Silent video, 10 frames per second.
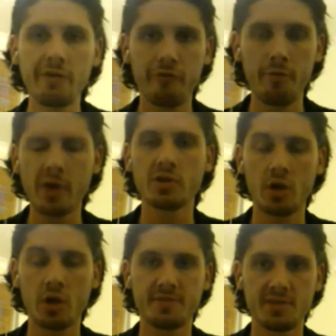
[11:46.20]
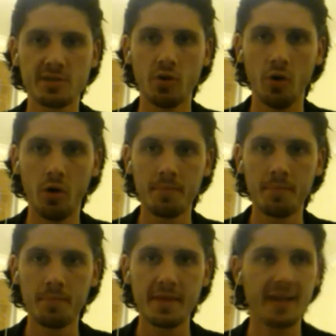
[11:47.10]
from Microsoft's store.
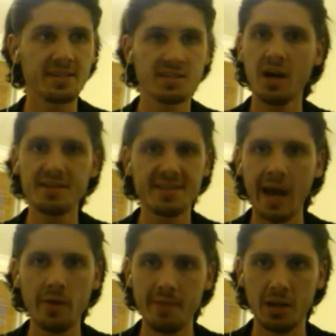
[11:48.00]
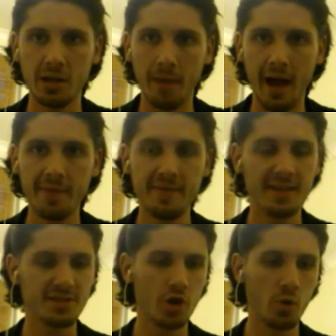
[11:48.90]
It's cutting out the middleman.
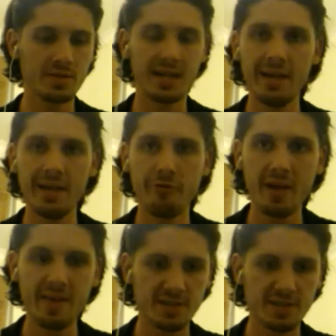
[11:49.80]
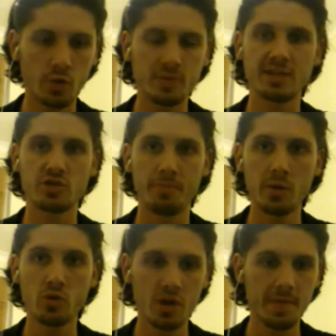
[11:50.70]
There's no delivery, there's no
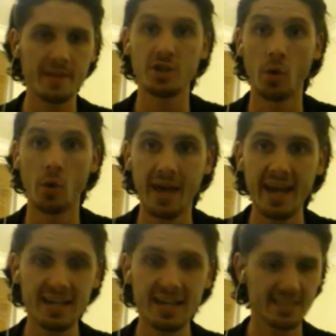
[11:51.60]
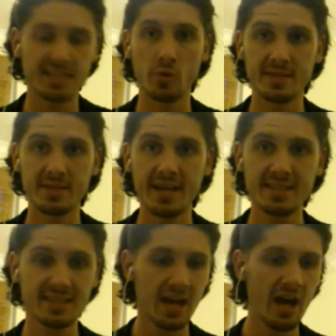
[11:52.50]
distribution, there's no case, there's no
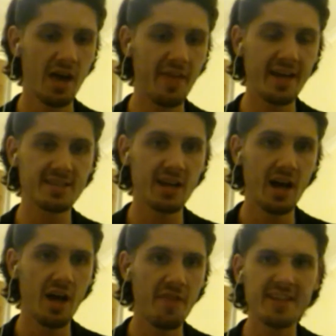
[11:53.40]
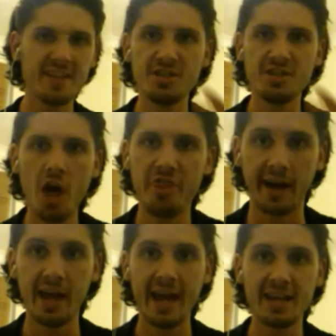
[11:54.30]
disc, there's nothing.
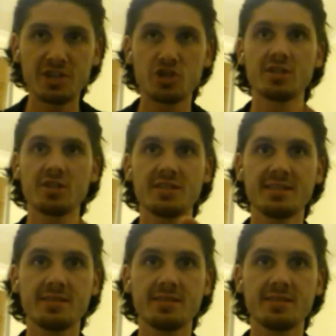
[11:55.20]
It's just